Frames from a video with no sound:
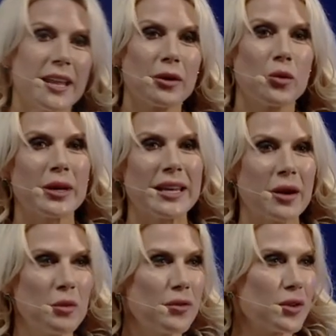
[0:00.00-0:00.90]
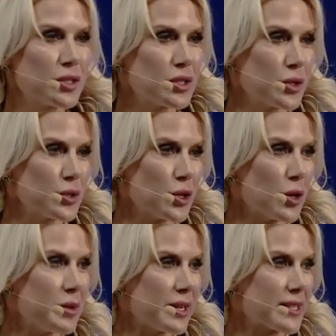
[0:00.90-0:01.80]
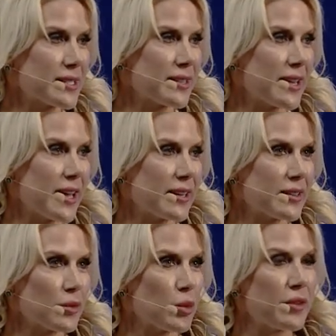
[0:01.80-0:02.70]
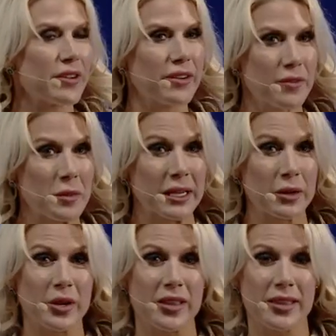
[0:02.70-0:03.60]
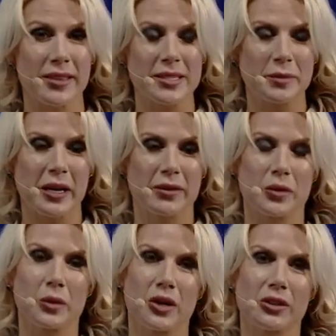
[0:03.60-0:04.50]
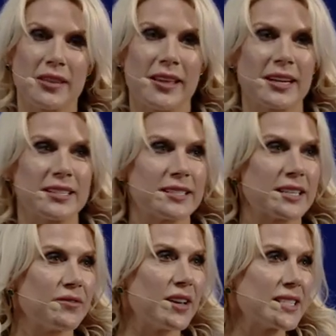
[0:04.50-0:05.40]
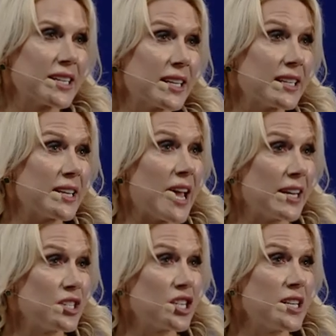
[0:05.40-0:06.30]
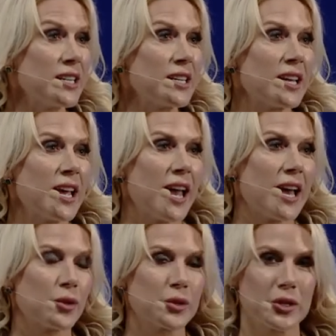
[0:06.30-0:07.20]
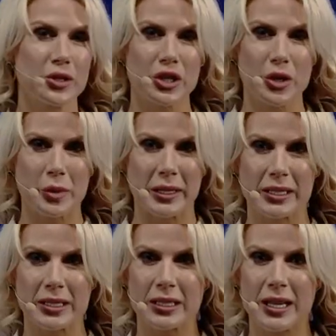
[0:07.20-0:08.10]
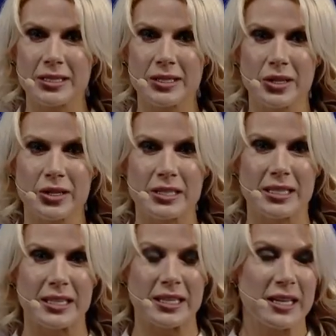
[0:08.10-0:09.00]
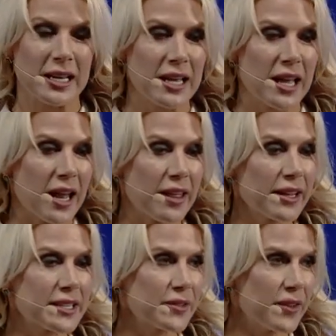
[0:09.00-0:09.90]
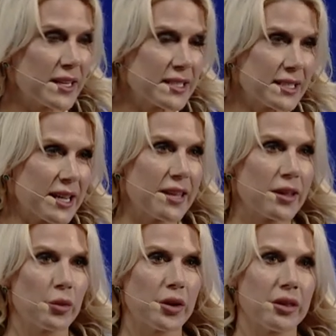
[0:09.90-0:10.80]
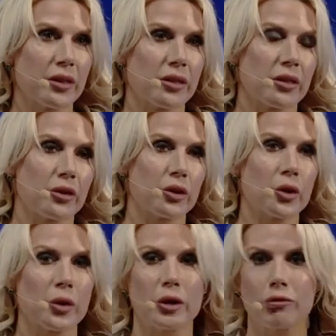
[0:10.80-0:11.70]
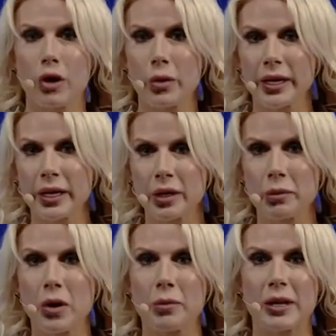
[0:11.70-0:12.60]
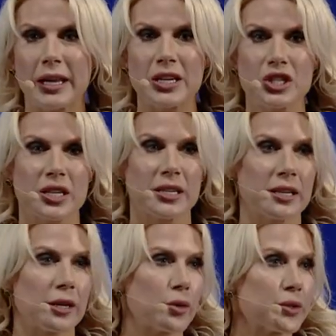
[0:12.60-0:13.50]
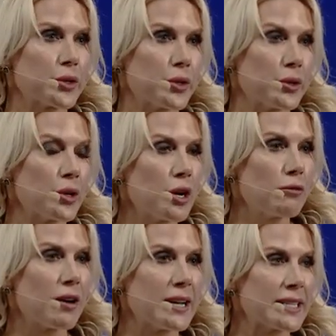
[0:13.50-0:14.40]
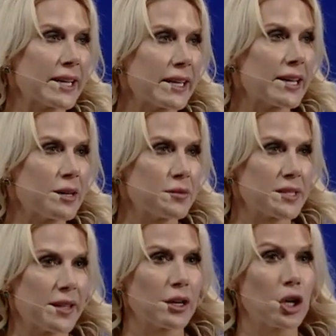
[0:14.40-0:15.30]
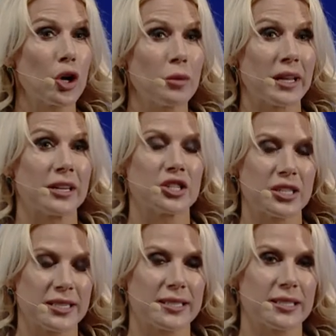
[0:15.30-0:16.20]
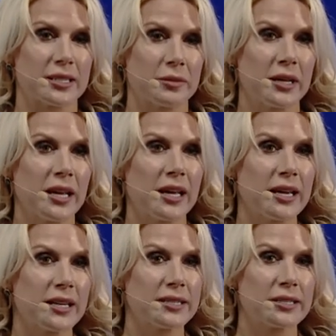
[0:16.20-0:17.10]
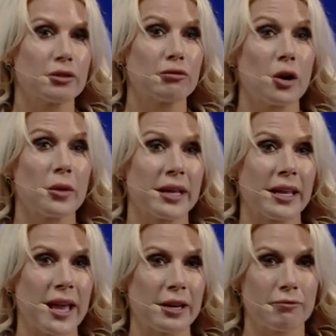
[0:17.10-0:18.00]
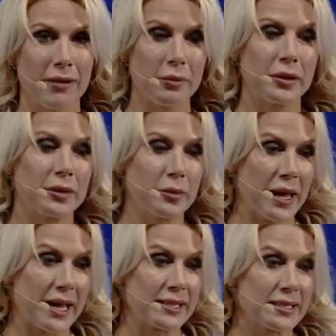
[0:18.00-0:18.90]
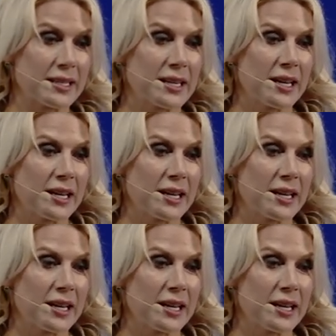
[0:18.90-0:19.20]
Now, we now move on to two topics that we're very familiar with in this part of the world, and that is investing in energy and also geopolitical uncertainty. And I think it's fair to say that with, you know, a growing population and also rising incomes, that the global energy system is growing at a rapid pace.